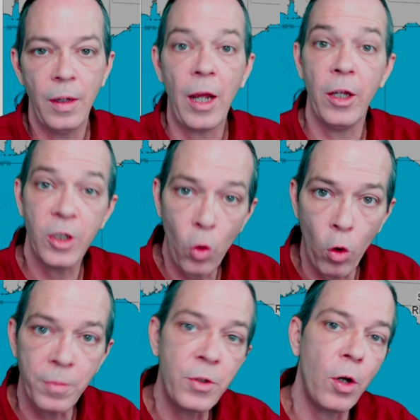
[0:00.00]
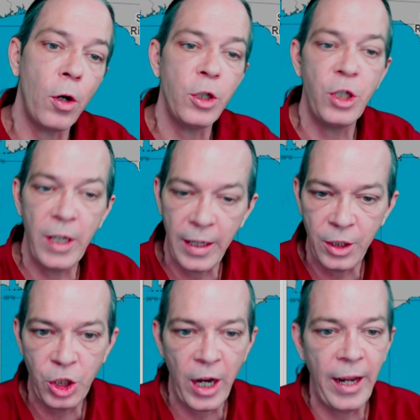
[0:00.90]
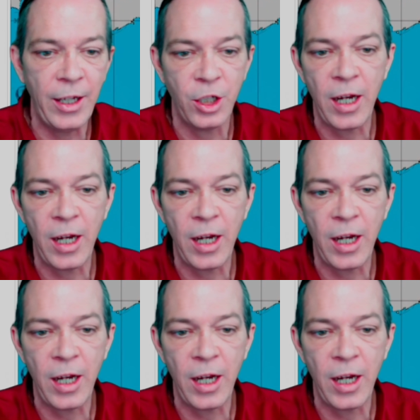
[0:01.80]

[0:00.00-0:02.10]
Now, your storm surge did change.